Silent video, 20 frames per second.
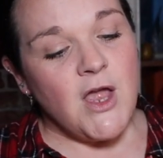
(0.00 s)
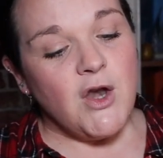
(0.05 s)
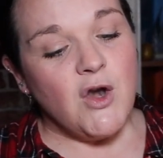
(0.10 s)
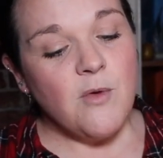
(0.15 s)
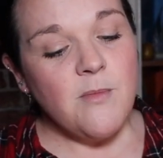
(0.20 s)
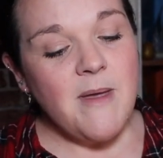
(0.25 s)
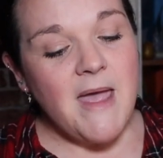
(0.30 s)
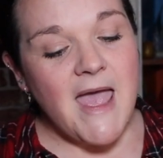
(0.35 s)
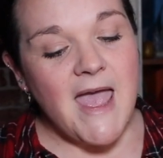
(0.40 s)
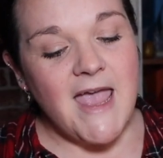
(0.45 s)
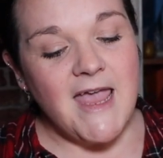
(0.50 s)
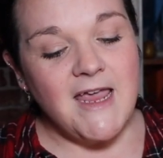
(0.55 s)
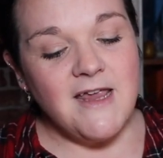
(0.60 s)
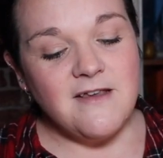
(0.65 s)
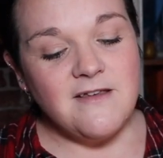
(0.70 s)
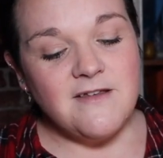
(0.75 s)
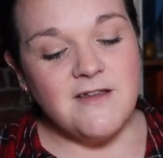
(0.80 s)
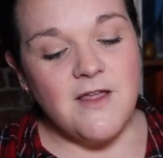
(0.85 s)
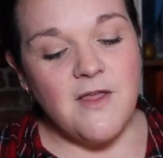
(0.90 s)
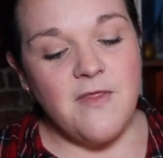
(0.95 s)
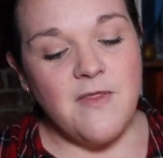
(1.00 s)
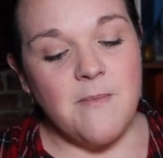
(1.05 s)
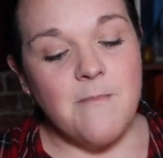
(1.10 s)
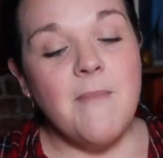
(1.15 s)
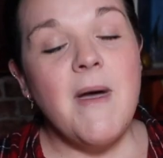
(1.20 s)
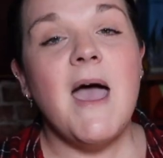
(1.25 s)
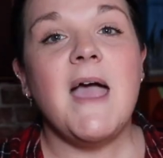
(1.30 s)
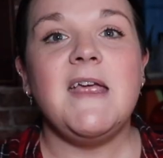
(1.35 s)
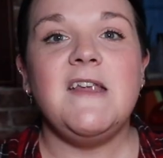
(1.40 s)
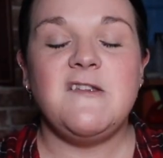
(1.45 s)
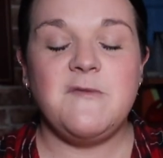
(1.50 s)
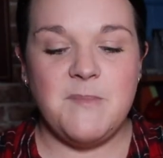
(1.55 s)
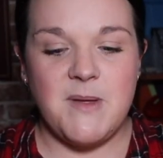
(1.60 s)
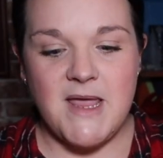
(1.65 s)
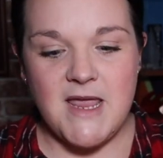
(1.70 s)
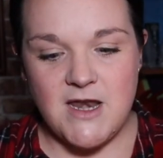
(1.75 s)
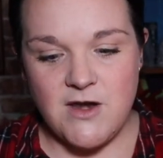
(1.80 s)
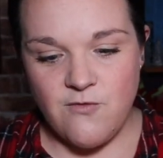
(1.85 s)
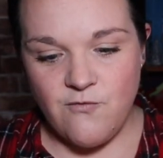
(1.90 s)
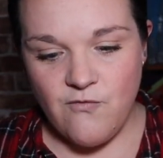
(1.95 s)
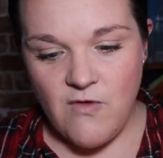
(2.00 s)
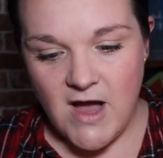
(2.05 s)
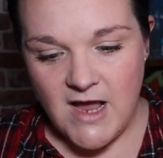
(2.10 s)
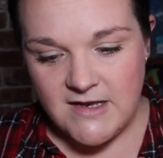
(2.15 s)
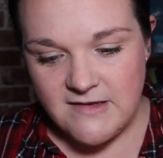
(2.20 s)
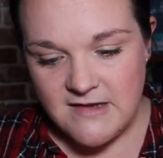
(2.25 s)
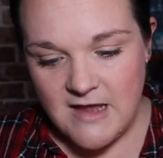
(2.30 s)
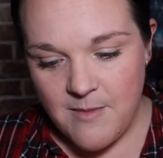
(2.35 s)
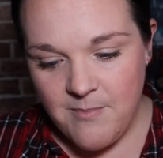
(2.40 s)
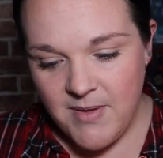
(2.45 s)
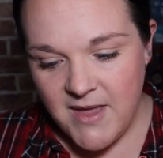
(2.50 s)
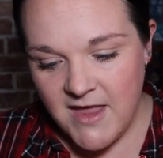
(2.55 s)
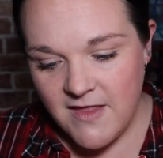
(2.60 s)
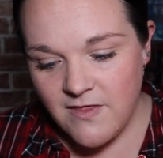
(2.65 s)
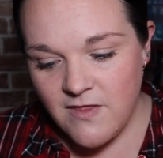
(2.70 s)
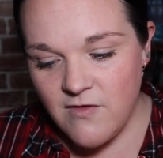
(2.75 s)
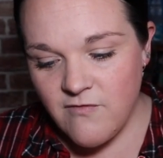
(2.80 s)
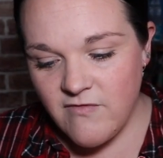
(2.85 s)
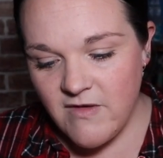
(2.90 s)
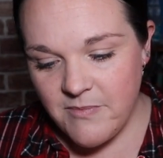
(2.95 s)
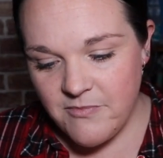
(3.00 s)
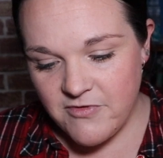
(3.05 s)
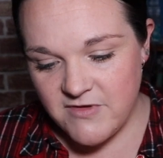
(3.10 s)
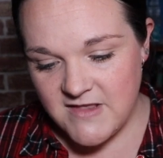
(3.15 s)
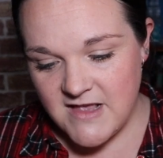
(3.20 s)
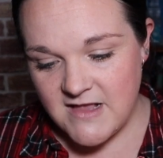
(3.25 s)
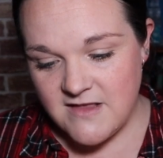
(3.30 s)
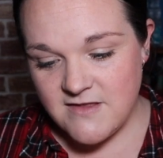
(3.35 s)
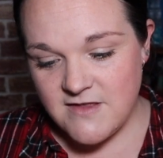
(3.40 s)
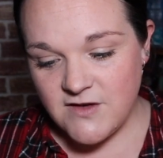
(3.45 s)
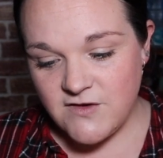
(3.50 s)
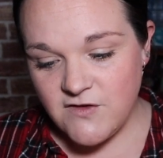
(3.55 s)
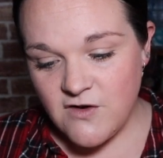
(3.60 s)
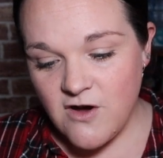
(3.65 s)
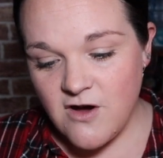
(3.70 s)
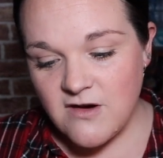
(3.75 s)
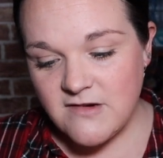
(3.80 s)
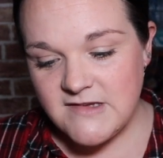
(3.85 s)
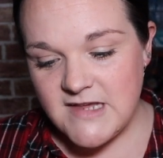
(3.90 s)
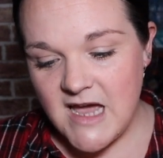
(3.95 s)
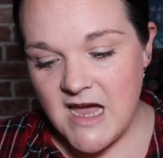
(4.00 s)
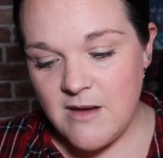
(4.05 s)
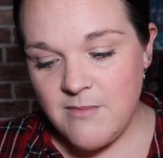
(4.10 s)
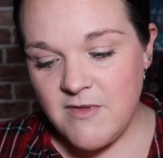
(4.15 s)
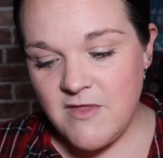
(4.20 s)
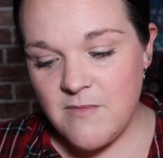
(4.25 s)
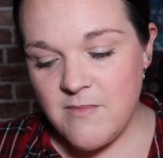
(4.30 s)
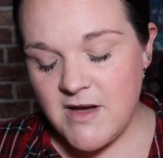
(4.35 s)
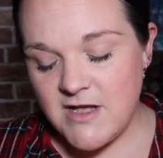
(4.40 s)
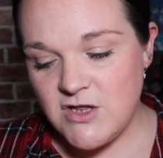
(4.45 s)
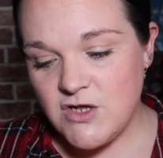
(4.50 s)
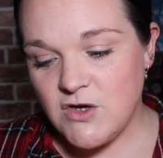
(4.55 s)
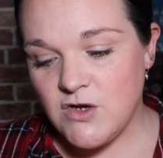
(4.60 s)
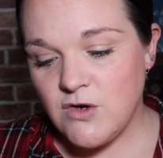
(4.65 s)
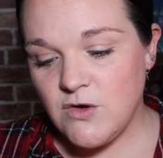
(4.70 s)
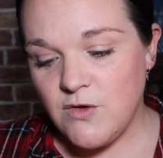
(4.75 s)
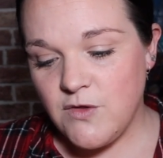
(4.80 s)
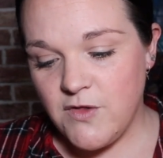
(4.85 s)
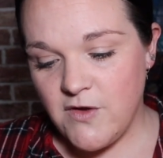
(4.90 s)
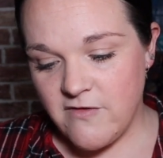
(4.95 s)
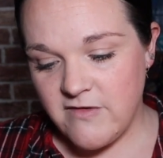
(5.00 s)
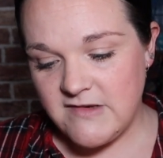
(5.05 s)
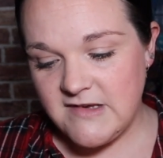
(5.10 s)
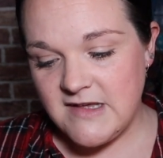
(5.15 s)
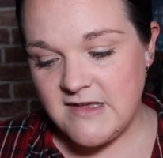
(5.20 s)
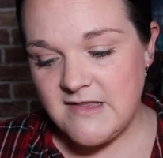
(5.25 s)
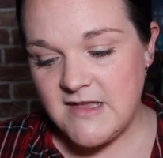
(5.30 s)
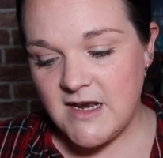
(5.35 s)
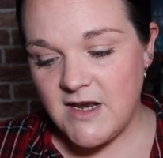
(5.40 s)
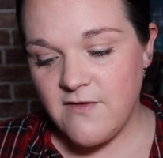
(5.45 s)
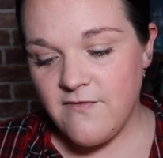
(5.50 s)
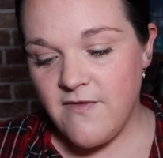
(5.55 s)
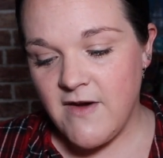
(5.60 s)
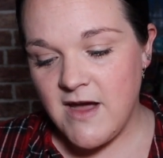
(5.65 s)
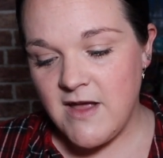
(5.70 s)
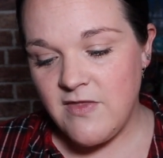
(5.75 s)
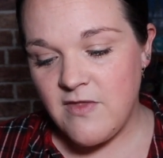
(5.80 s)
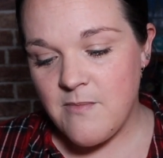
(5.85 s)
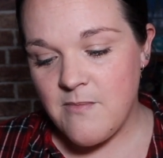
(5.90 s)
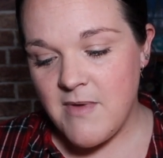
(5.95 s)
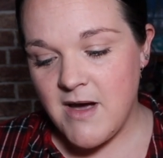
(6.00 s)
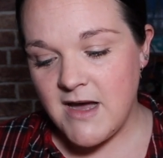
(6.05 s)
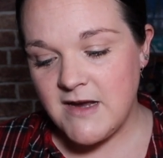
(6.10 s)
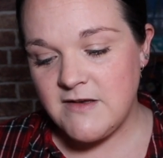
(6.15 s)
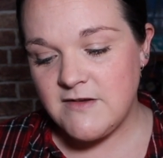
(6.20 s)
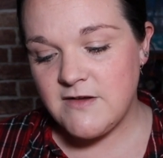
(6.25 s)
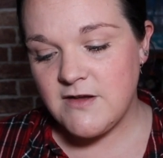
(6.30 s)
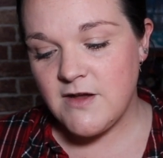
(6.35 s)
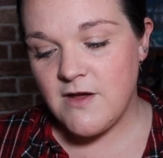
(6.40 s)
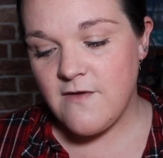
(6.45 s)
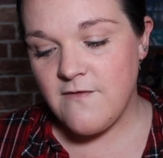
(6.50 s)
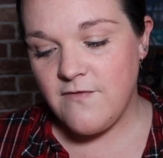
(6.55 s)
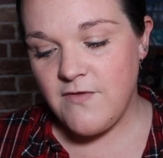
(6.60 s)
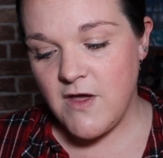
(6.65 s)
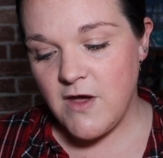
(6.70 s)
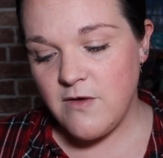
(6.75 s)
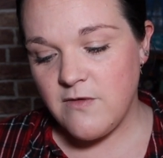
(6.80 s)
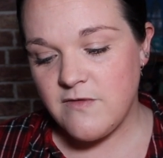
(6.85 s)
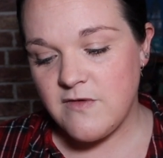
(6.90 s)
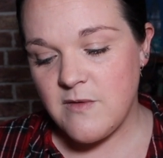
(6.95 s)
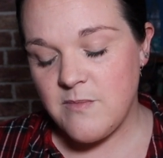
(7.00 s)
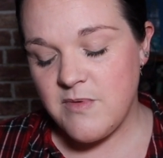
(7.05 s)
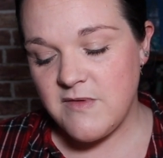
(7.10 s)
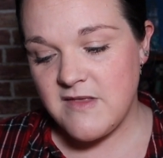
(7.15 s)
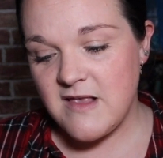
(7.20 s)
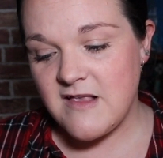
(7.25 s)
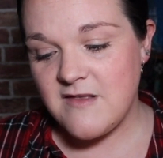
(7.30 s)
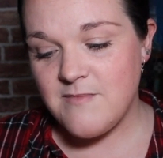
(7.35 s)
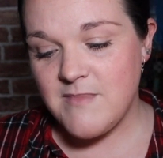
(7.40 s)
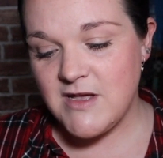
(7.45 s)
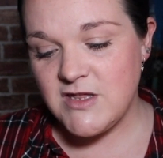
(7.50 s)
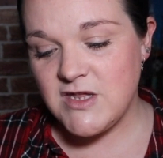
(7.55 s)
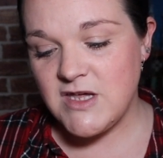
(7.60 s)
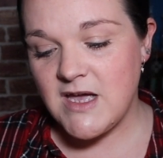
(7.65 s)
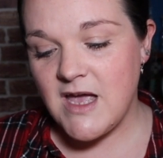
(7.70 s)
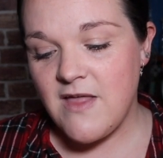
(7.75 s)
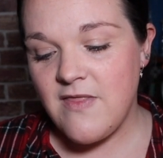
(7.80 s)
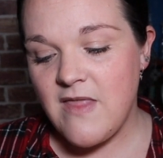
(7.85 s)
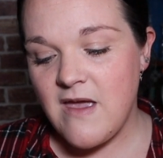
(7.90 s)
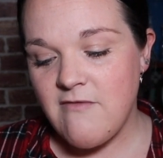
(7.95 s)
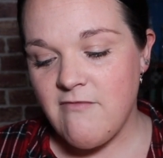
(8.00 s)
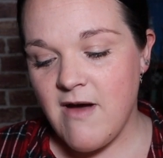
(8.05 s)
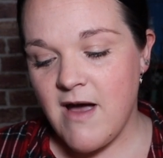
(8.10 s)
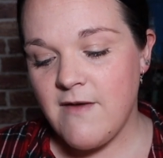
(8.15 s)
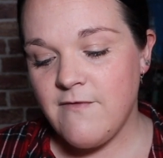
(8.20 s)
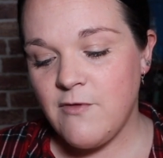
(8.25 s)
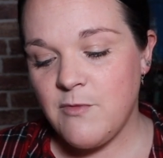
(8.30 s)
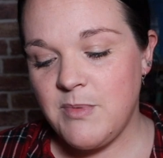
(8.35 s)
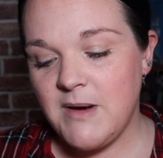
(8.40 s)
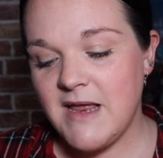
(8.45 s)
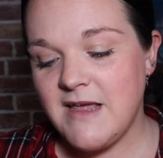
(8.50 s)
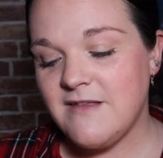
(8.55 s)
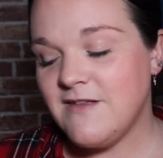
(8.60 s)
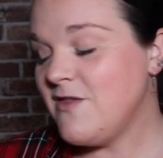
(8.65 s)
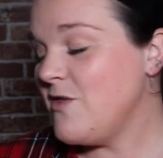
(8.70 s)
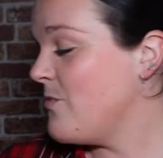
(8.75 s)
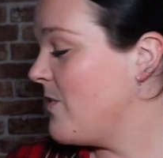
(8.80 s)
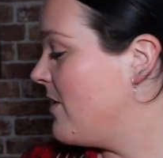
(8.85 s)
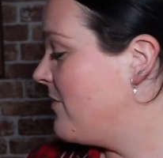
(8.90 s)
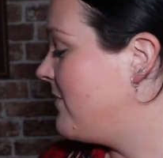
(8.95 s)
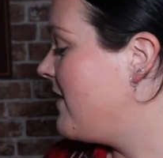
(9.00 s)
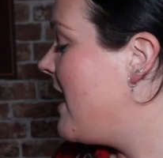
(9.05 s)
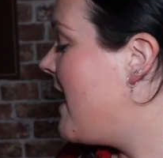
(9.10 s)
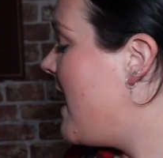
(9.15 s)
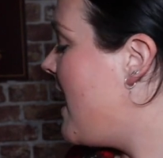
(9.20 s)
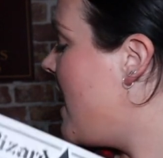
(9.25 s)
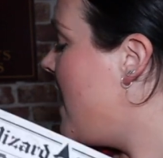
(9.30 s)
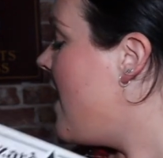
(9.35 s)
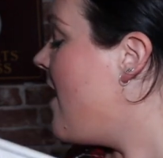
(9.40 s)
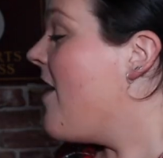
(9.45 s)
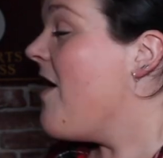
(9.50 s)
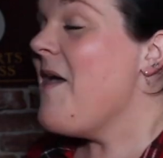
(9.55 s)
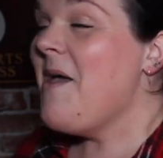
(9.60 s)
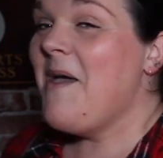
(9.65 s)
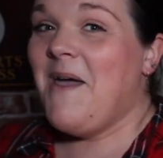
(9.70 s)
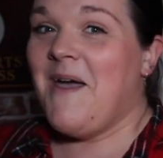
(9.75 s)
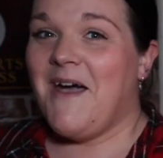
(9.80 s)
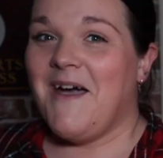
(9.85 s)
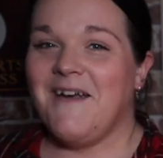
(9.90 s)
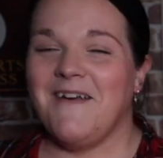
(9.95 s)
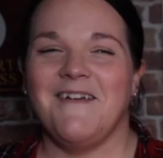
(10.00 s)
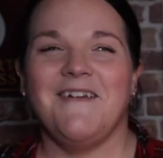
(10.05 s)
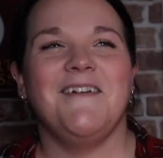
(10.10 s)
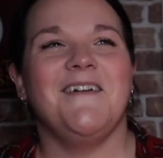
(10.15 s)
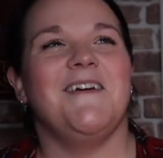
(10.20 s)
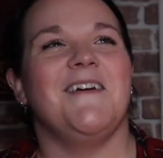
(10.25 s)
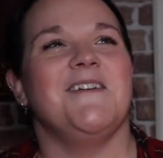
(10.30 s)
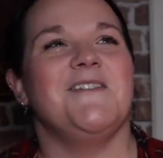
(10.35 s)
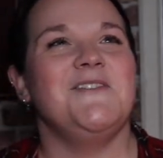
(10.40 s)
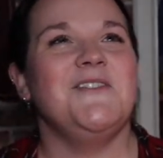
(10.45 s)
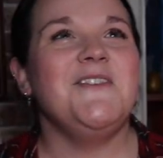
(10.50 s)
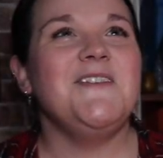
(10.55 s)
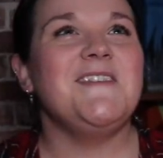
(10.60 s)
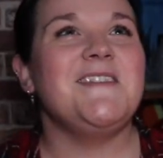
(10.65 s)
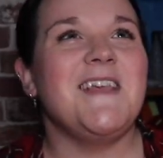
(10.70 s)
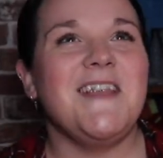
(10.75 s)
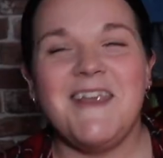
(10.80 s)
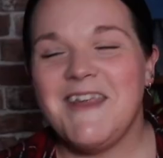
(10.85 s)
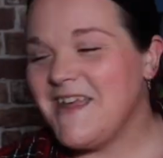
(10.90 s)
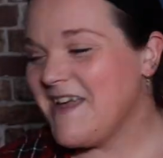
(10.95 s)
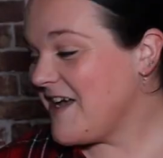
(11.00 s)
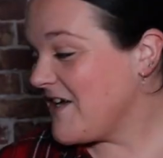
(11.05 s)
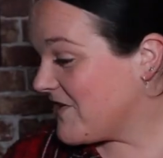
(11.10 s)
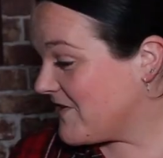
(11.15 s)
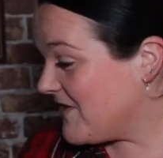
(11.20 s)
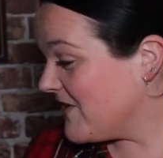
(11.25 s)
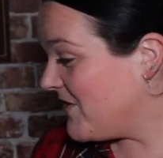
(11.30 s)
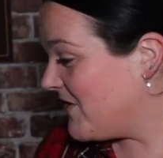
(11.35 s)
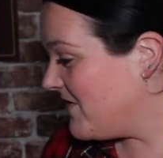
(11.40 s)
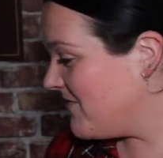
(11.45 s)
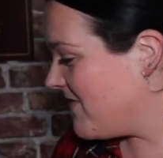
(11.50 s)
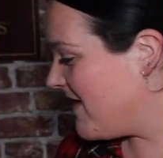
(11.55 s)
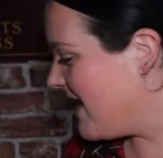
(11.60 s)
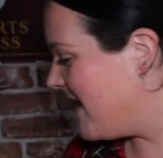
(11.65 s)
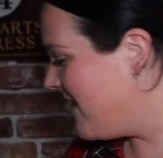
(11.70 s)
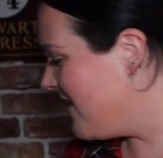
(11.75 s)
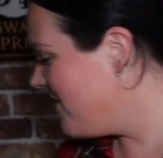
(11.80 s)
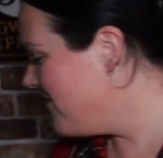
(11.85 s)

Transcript: Number eight, the might pin. Right, a pin that represents a dark time in the magical authority, signifying the might of those that possess magic and their rightful place in the world. I should have said it, because I got it right.